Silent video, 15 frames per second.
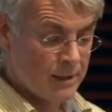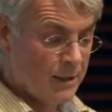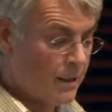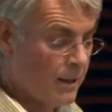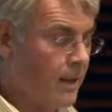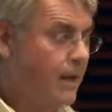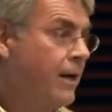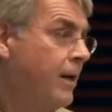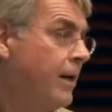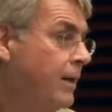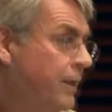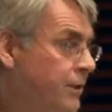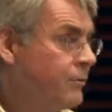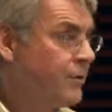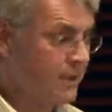
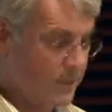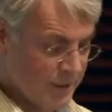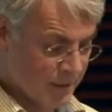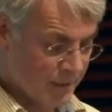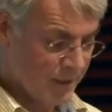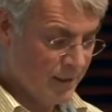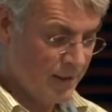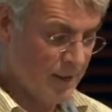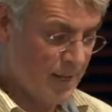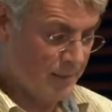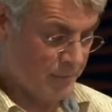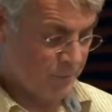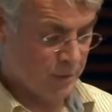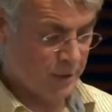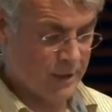intrinsic labour
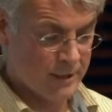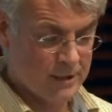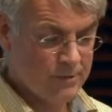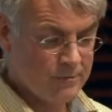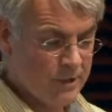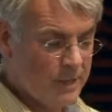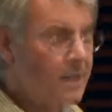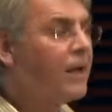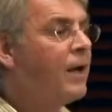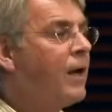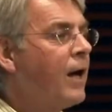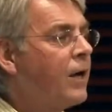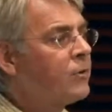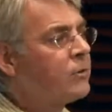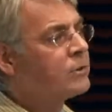productivity,
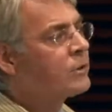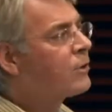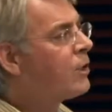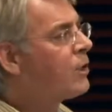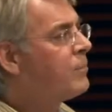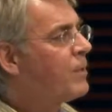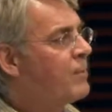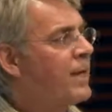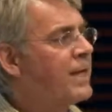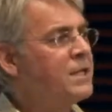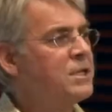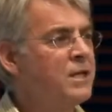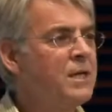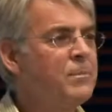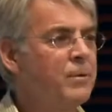are also going to be made
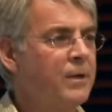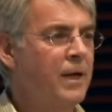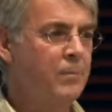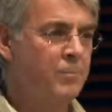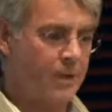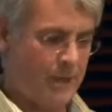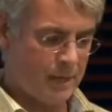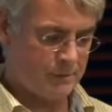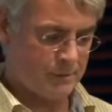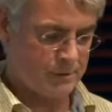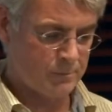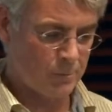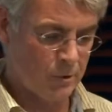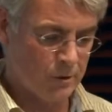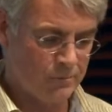cheaper and perhaps
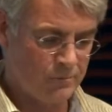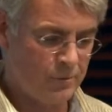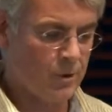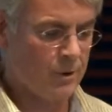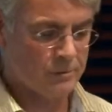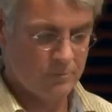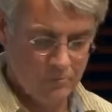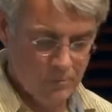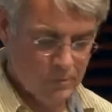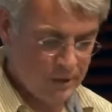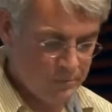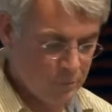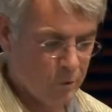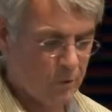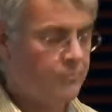more
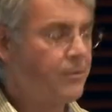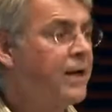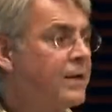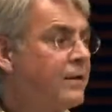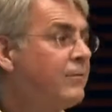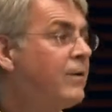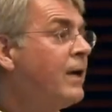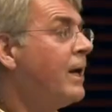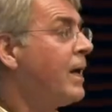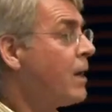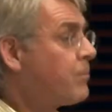effective and